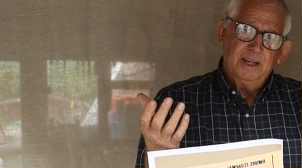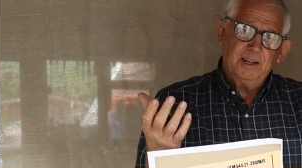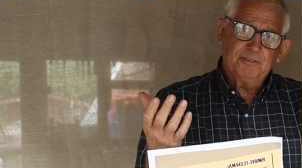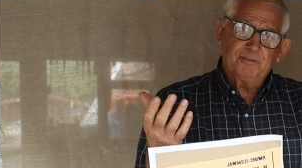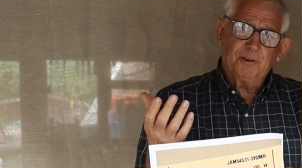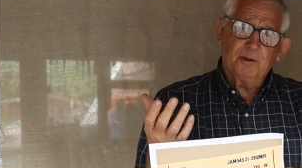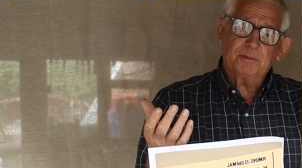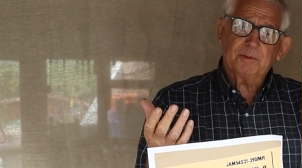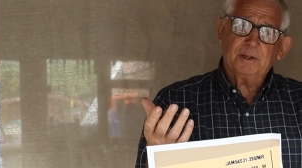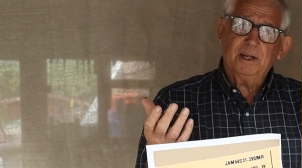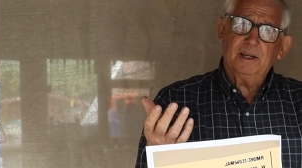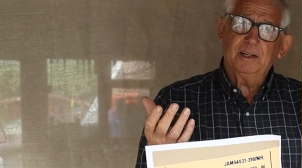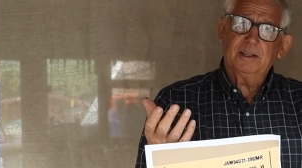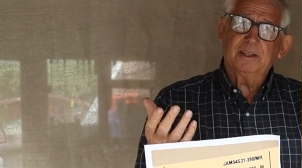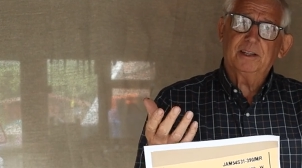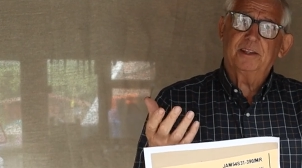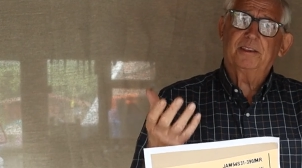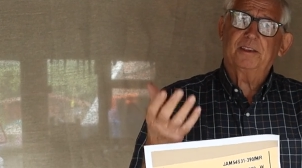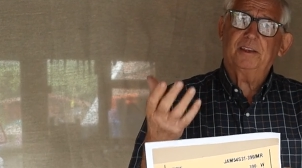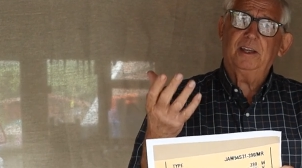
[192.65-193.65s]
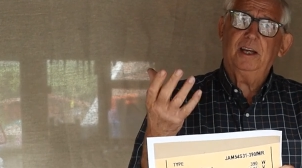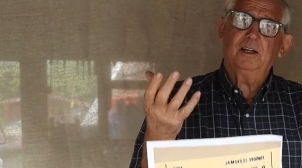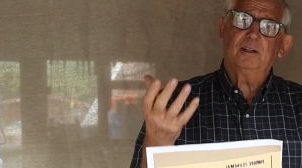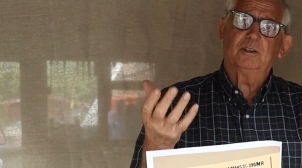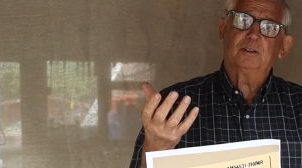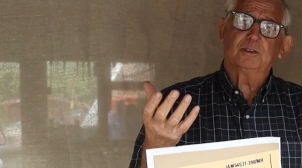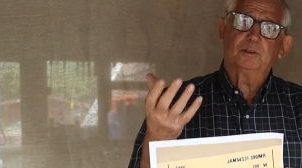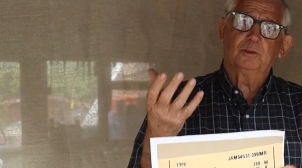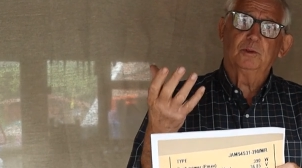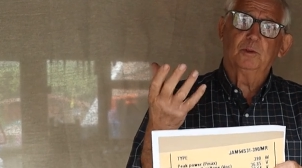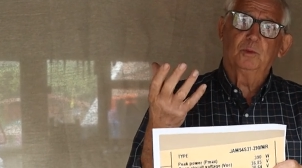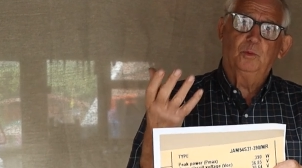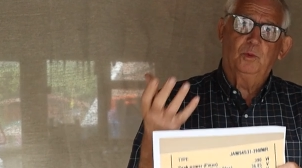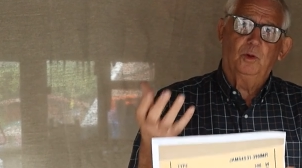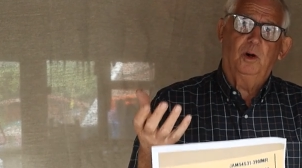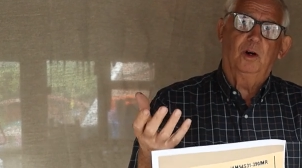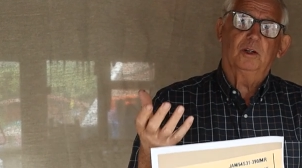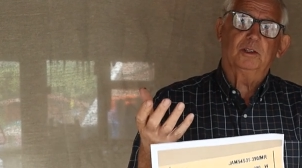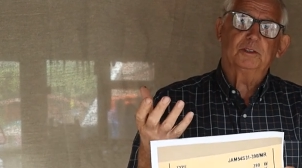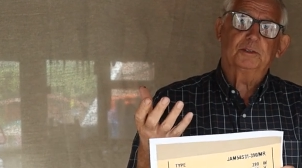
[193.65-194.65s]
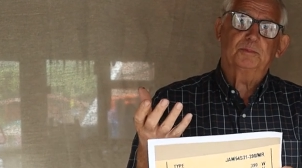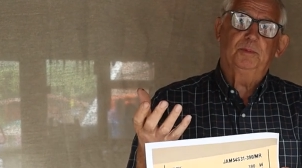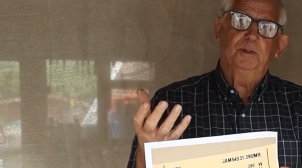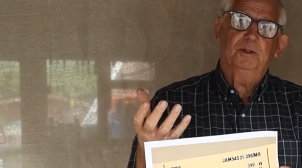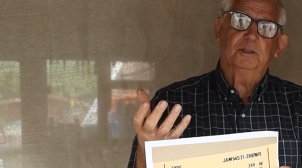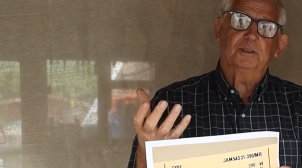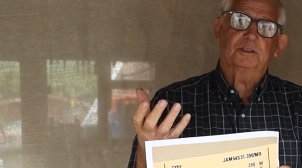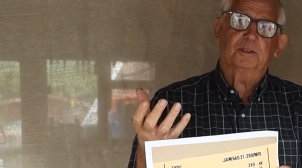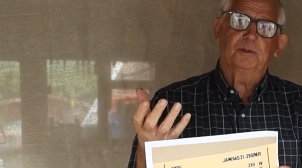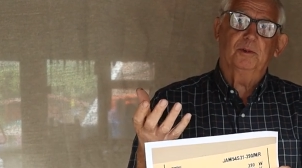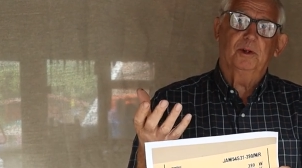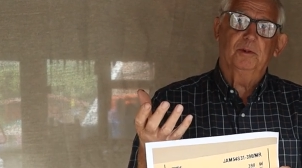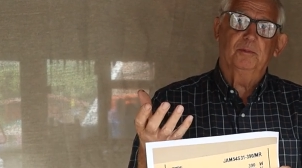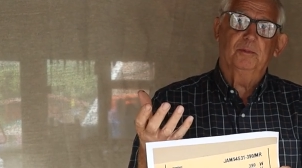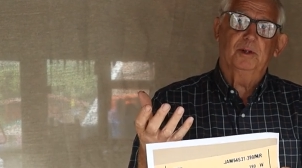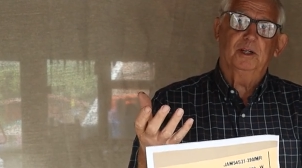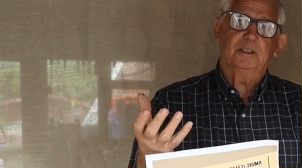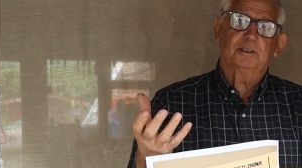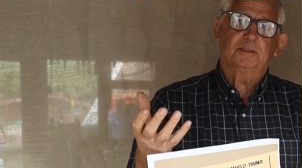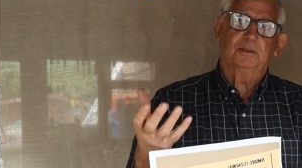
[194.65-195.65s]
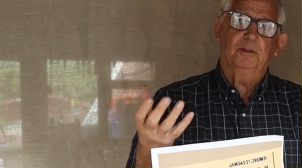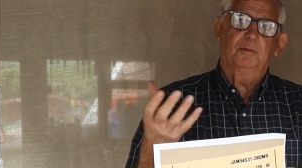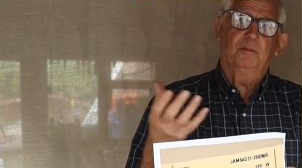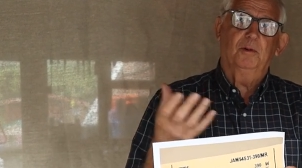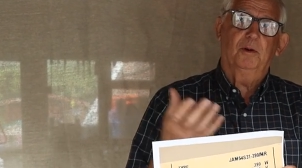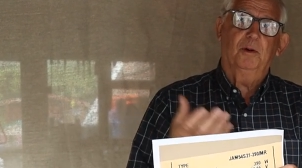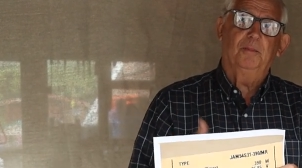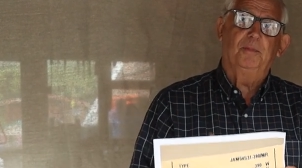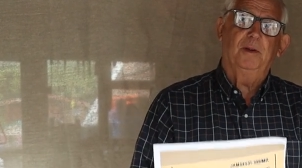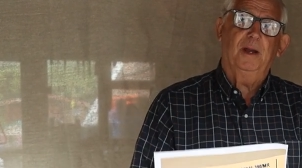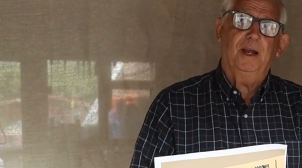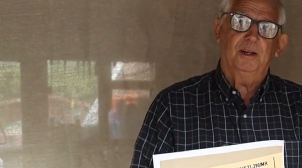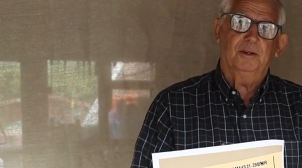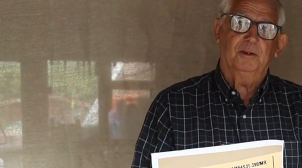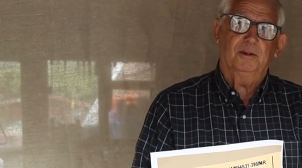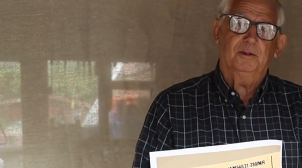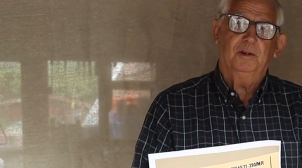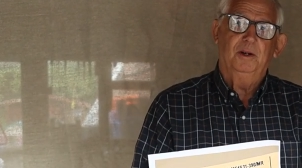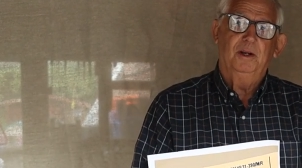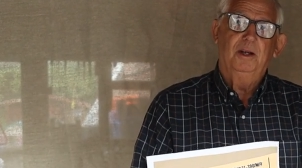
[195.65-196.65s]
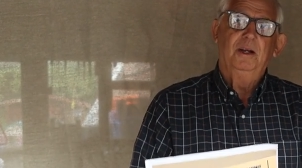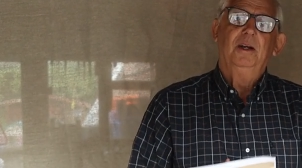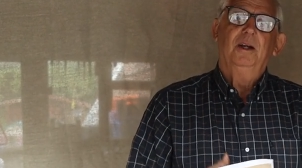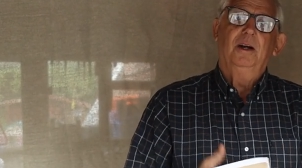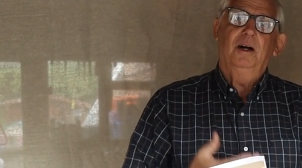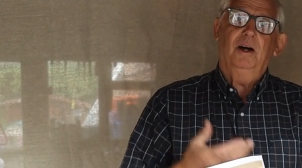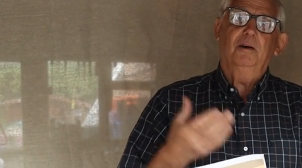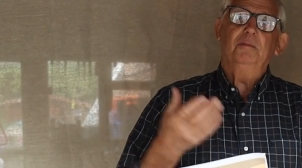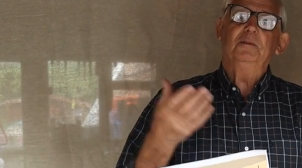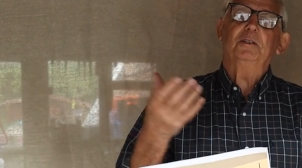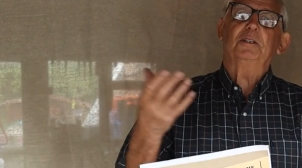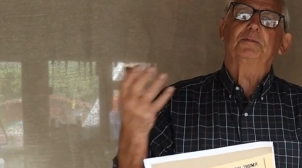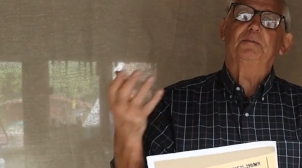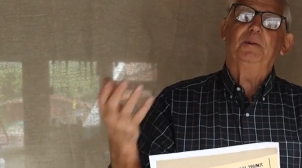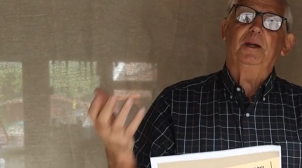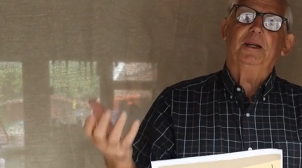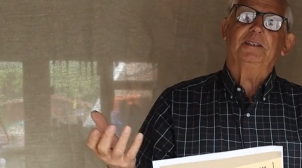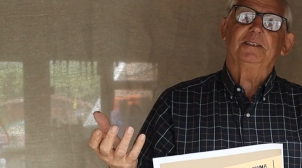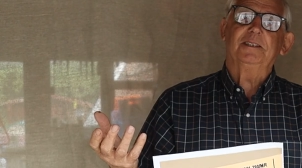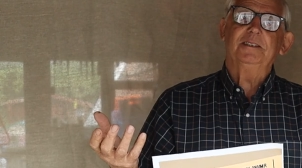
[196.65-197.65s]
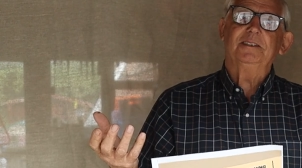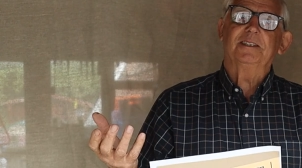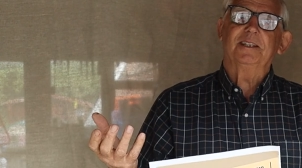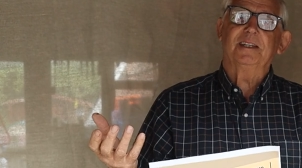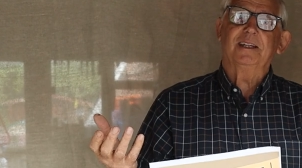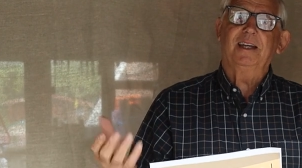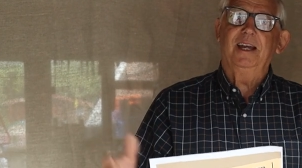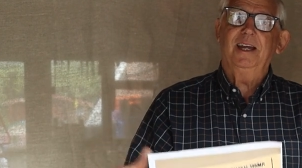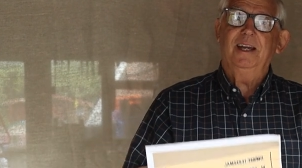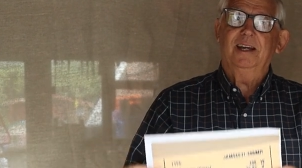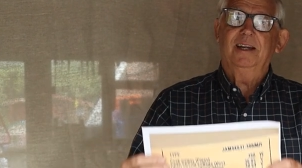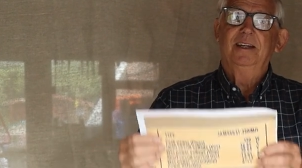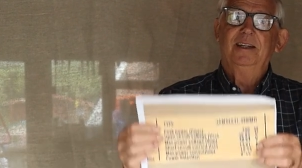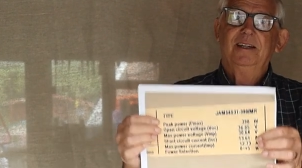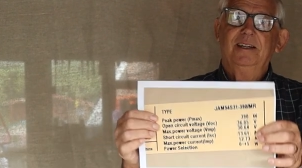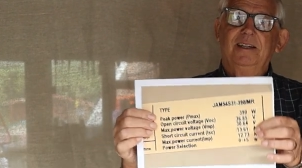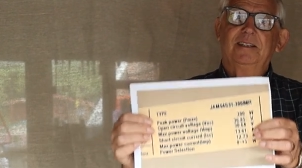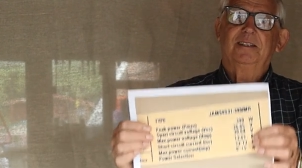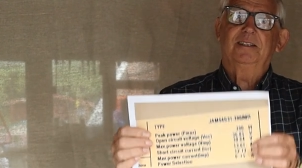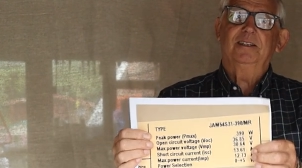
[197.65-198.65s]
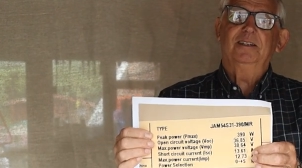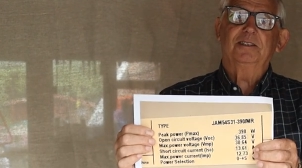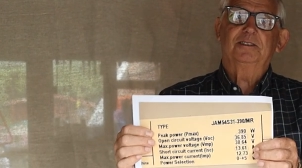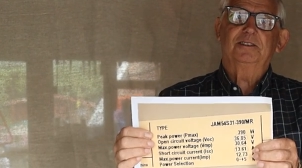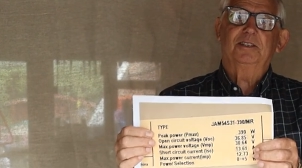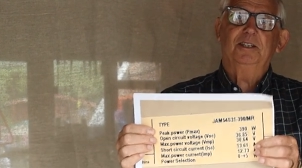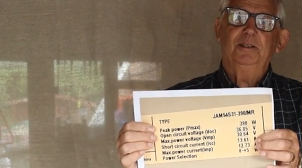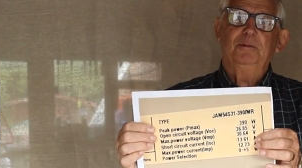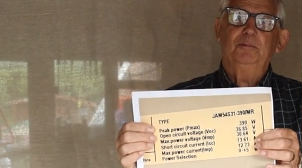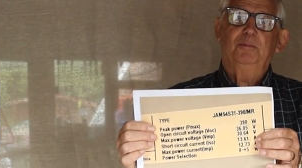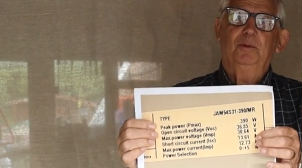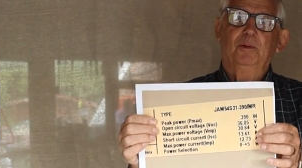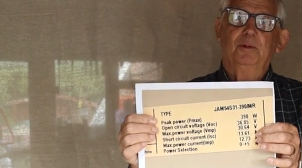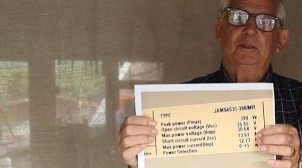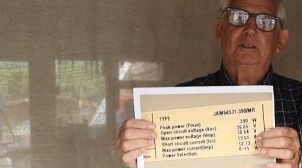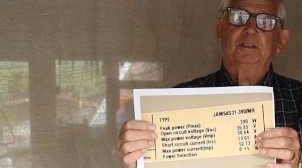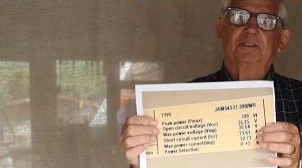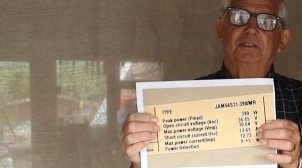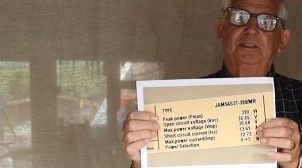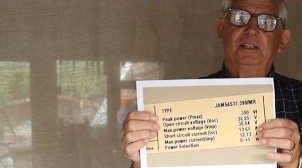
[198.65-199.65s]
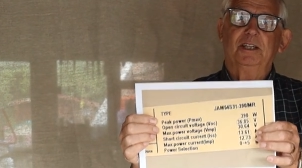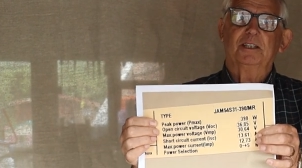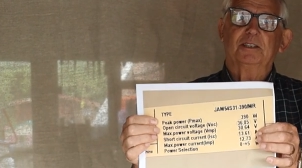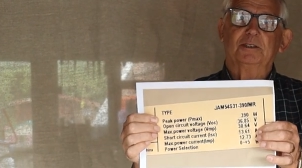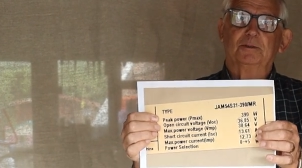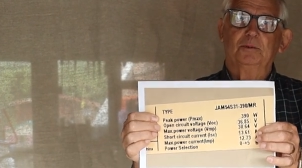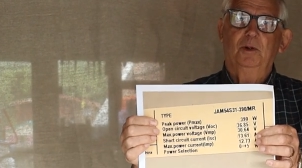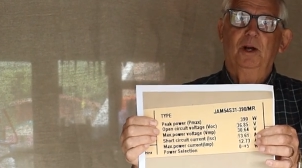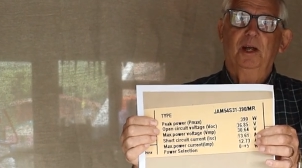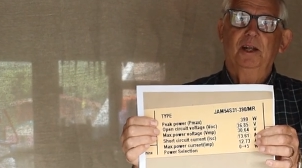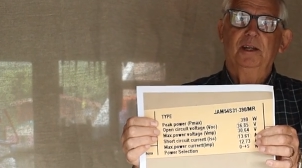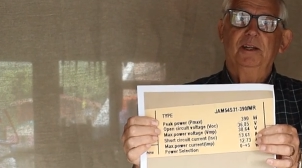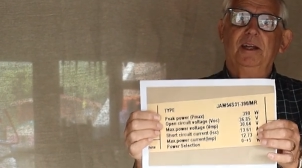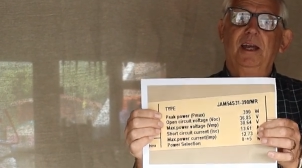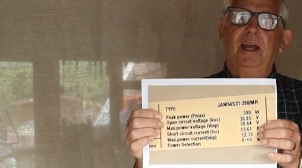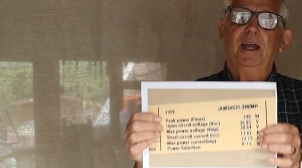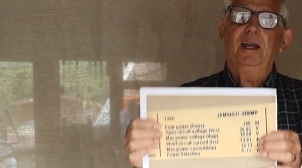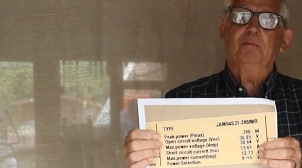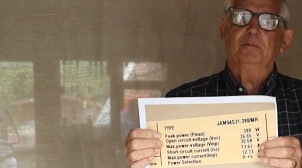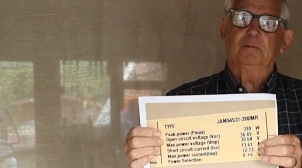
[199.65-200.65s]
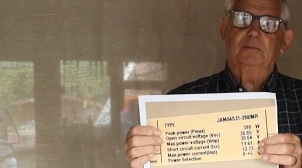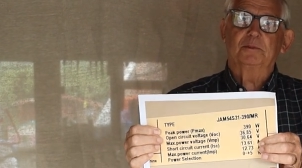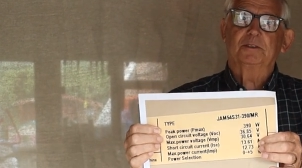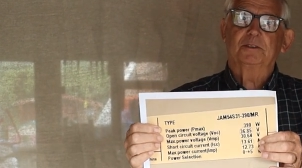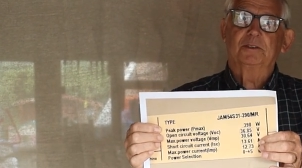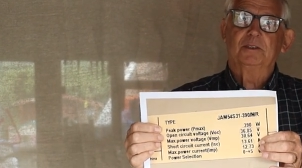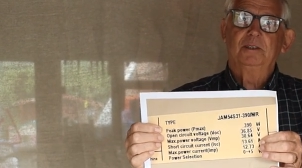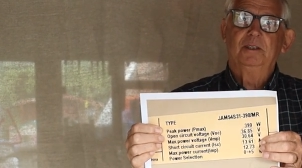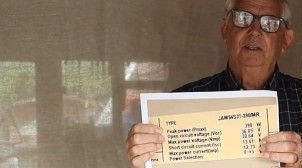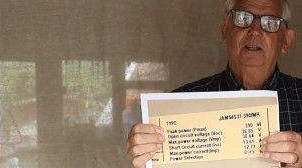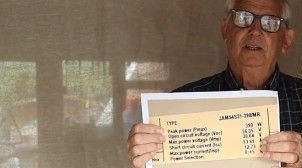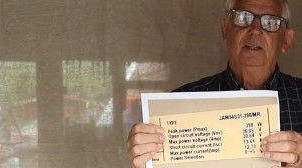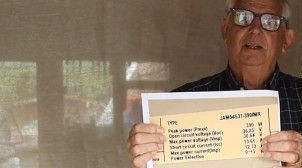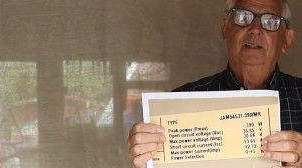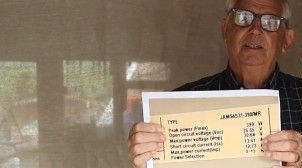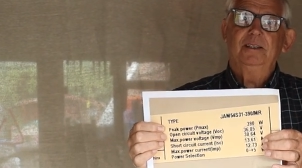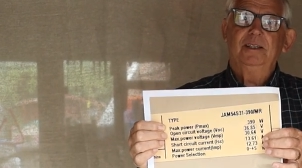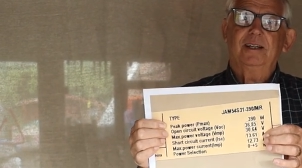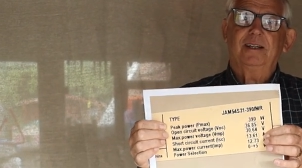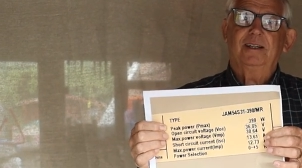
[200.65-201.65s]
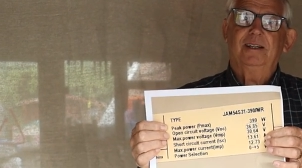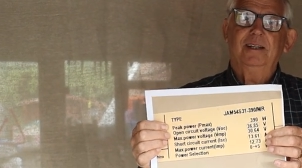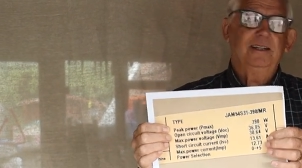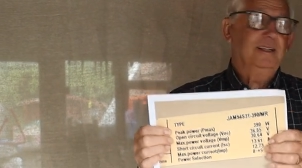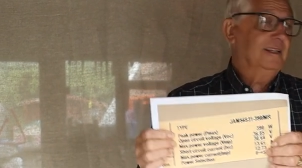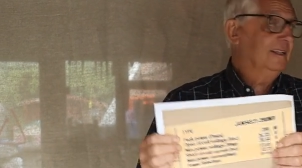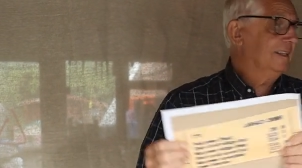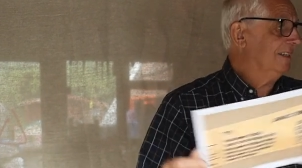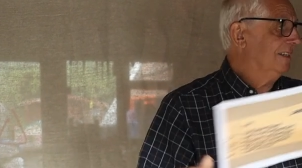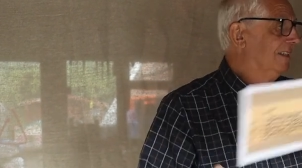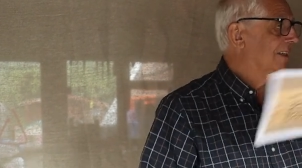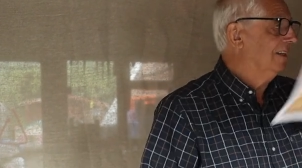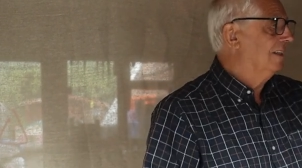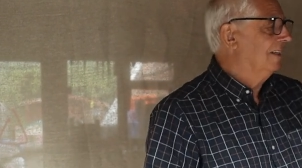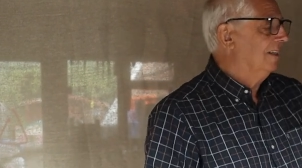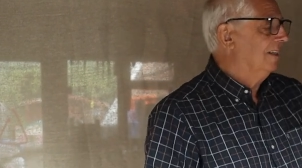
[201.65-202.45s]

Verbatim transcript: if I'm getting 1,000 watts per square metre on my panel, I'm expecting to get 13.61 amps. Now clearly,